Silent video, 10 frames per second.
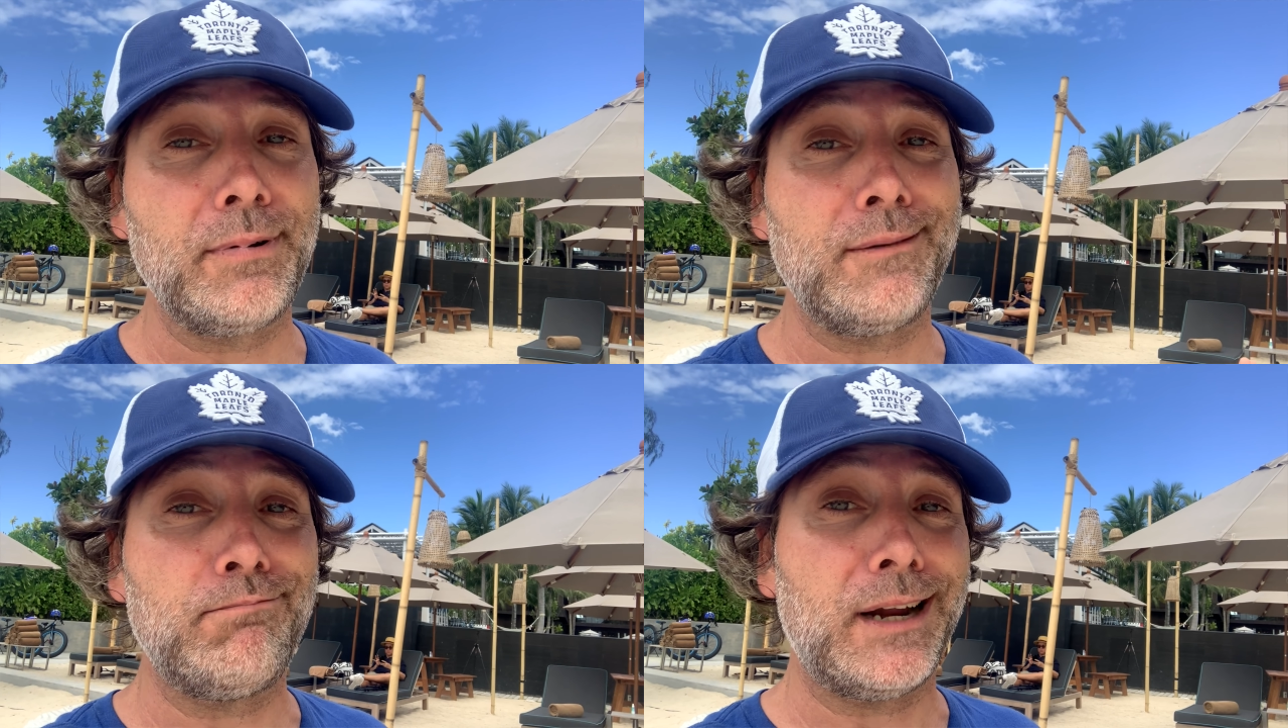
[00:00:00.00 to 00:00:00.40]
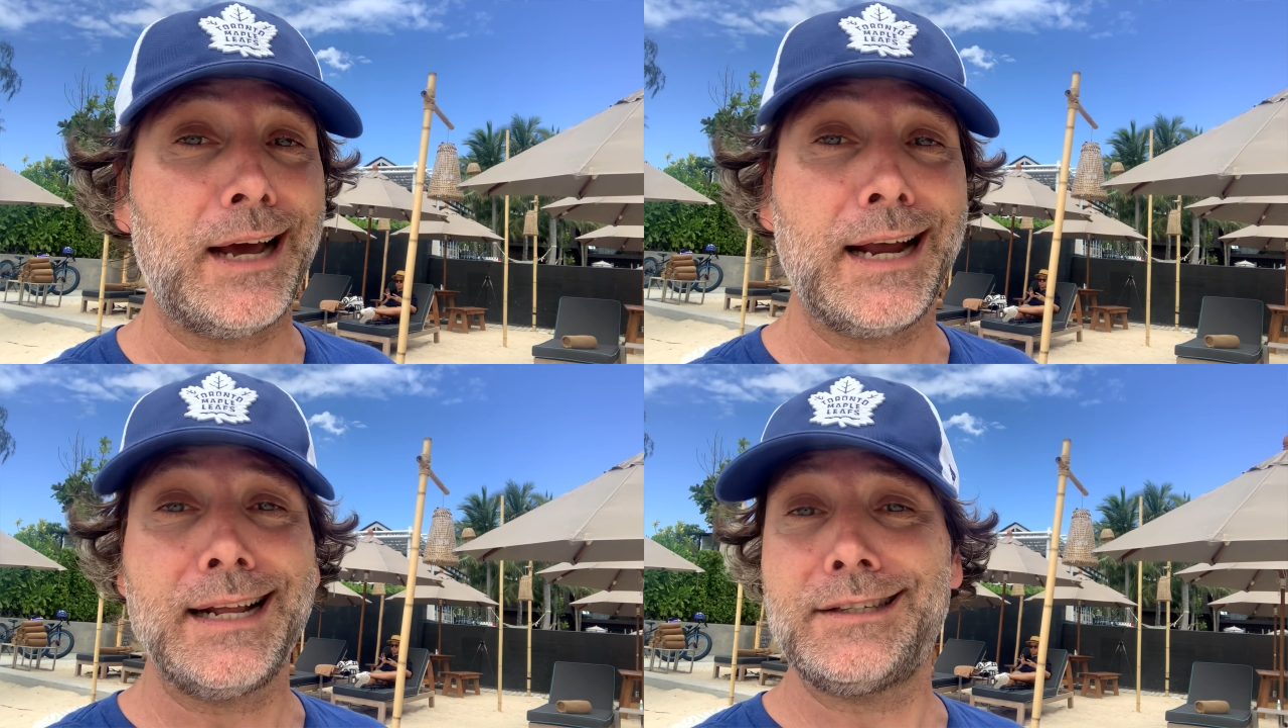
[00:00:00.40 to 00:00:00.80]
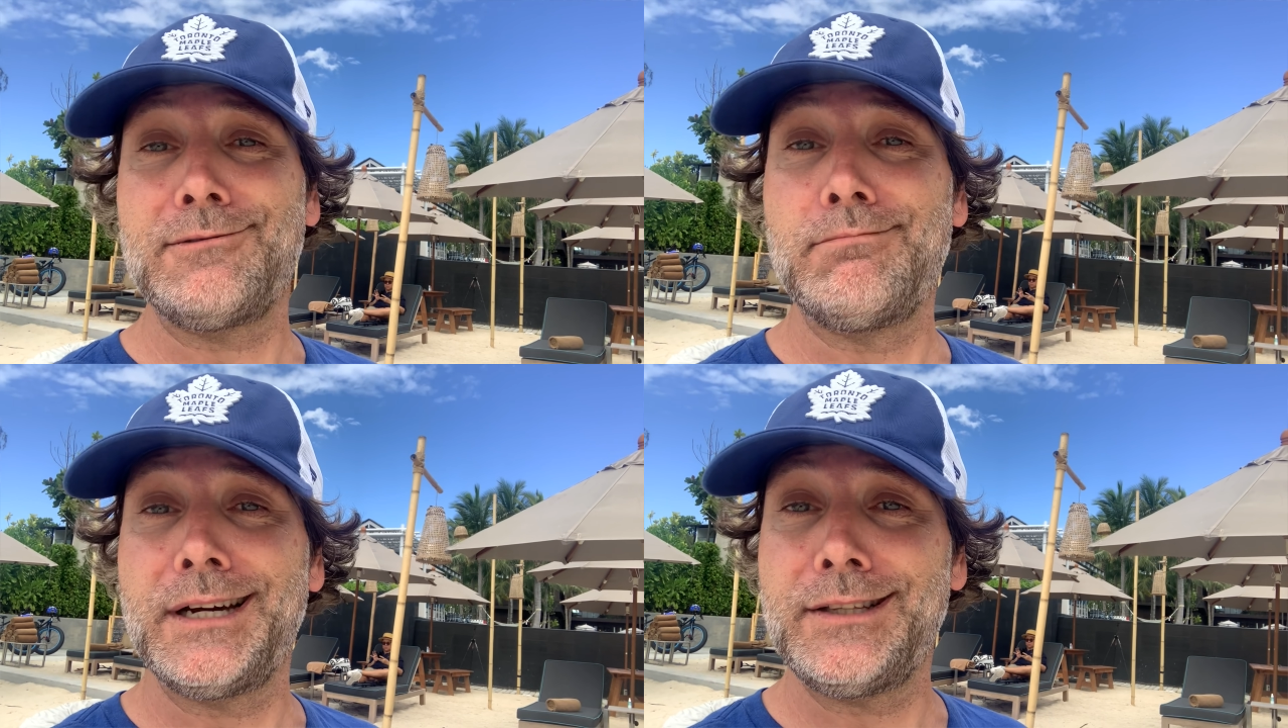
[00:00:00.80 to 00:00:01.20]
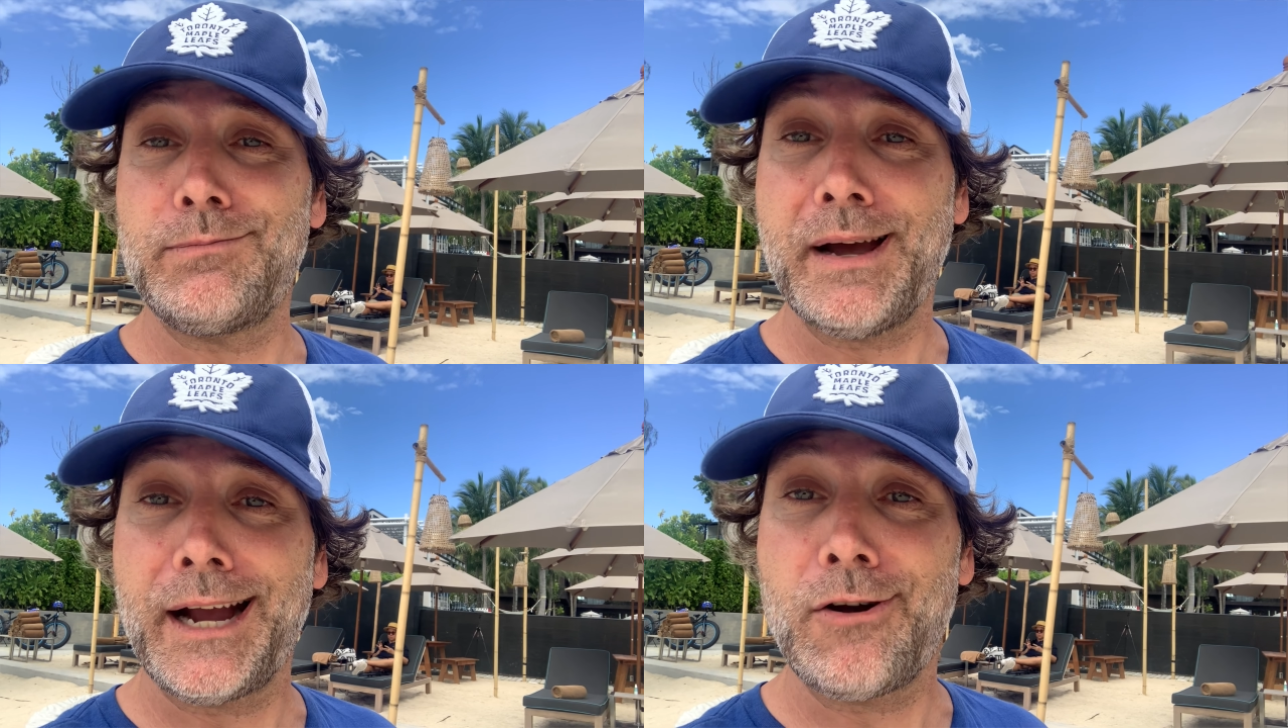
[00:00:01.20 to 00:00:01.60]
but, but I got some buds
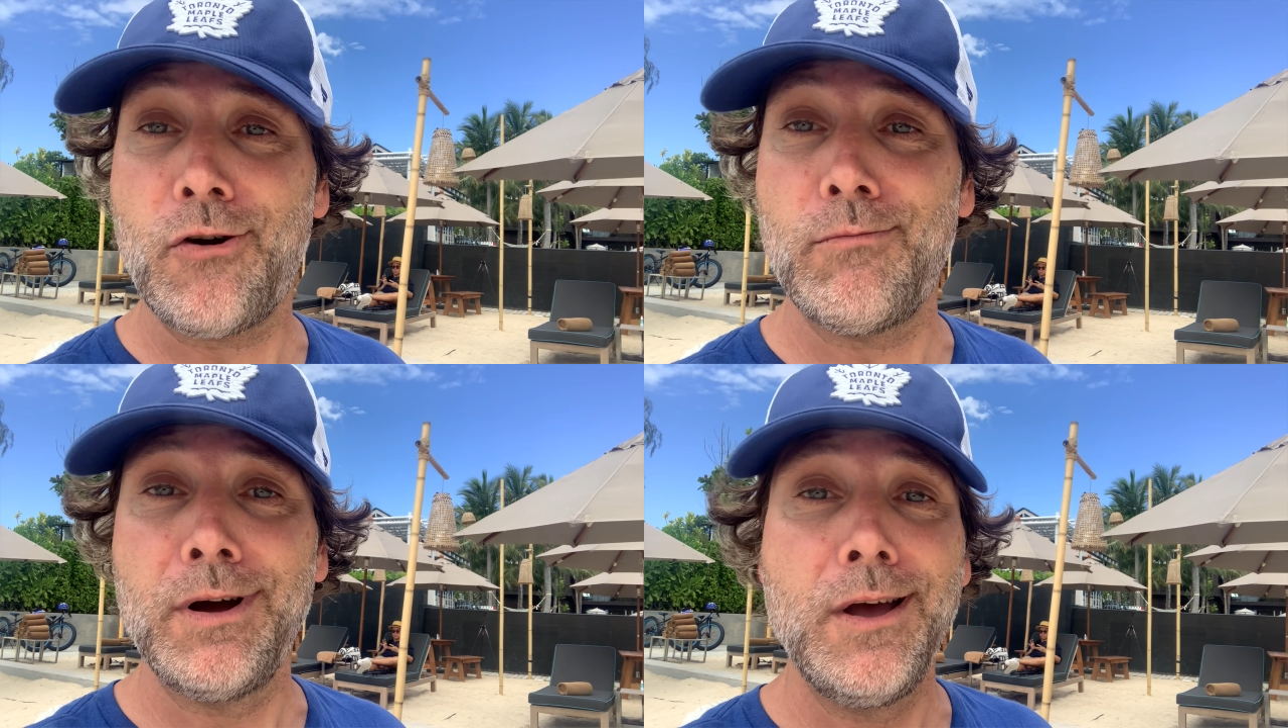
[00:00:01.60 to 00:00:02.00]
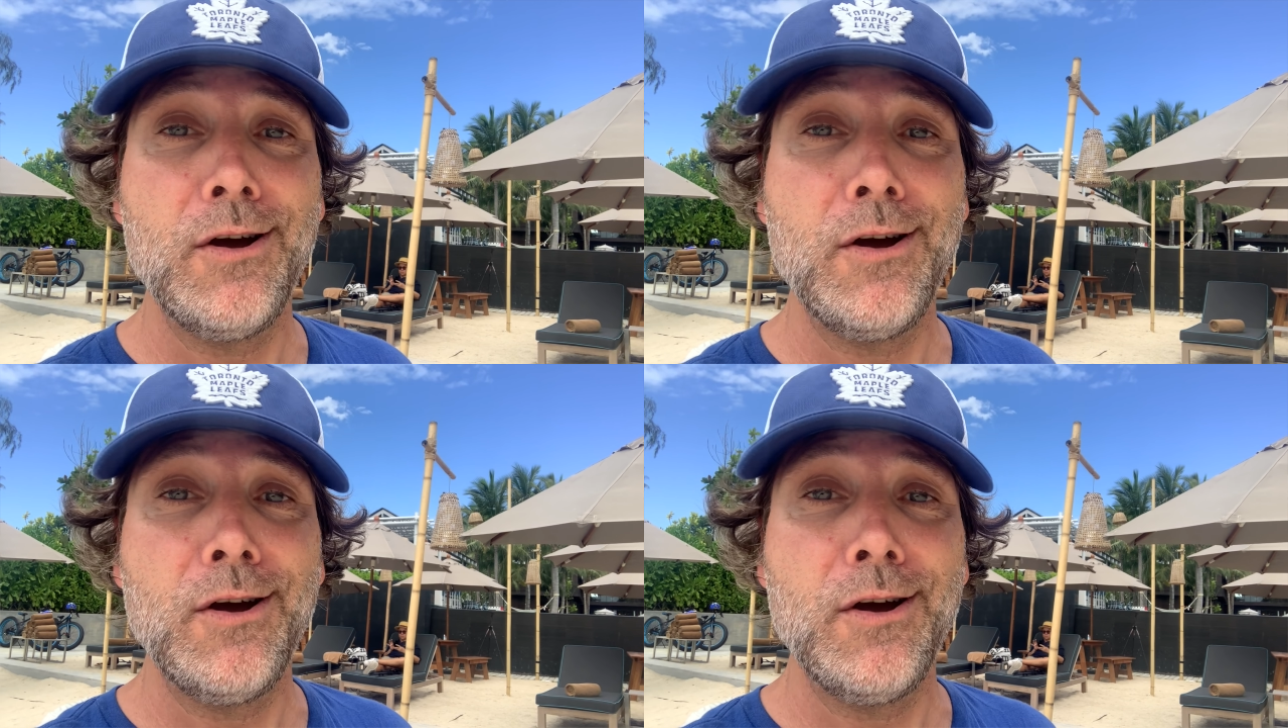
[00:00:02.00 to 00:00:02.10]
back home.